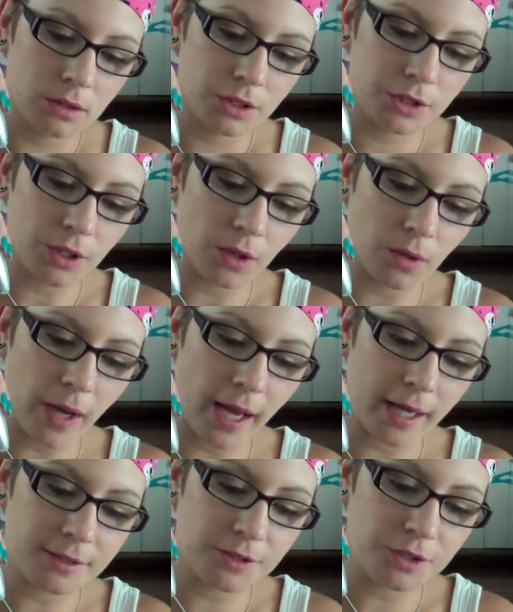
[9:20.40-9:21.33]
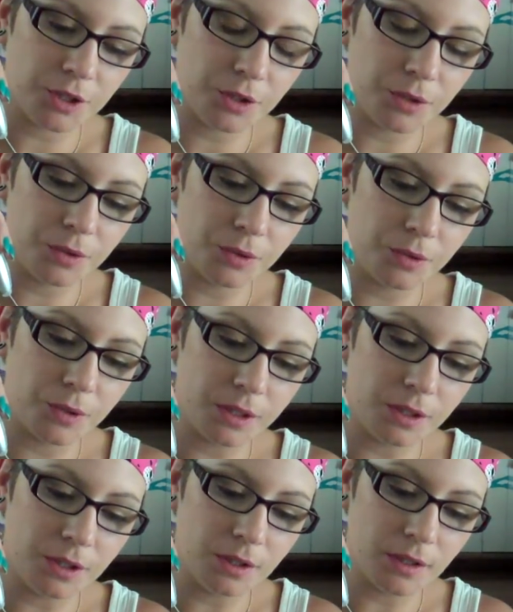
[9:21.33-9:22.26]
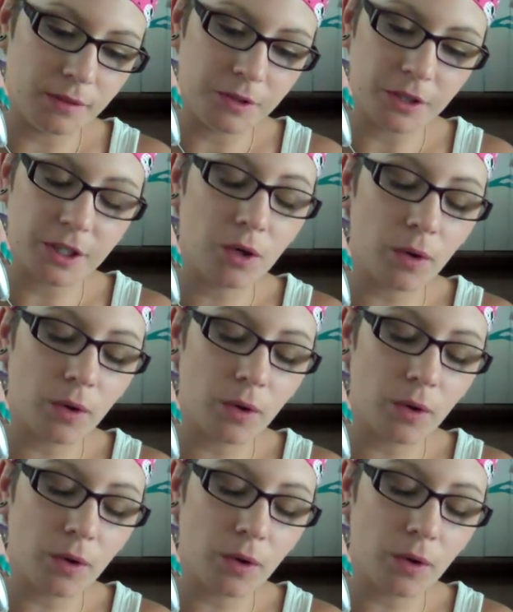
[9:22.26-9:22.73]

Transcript: So if you're